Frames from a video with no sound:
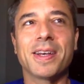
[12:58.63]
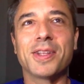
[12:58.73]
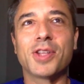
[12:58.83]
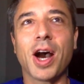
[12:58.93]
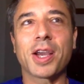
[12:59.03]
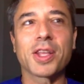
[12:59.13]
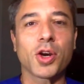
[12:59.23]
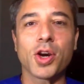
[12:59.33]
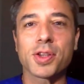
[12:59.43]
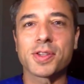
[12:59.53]
doc, it
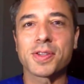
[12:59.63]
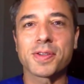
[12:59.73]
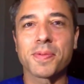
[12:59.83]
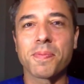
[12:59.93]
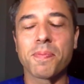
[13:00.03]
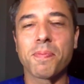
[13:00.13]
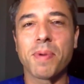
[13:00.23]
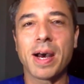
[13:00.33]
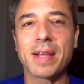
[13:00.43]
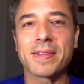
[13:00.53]
hurts,
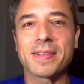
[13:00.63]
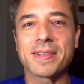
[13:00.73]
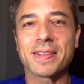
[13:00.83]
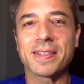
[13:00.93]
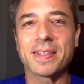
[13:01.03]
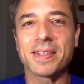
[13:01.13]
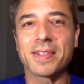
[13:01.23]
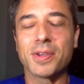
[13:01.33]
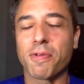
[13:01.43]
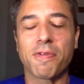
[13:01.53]
but
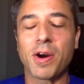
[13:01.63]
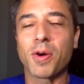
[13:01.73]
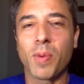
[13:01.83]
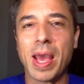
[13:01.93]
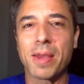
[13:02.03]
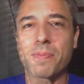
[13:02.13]
you're far away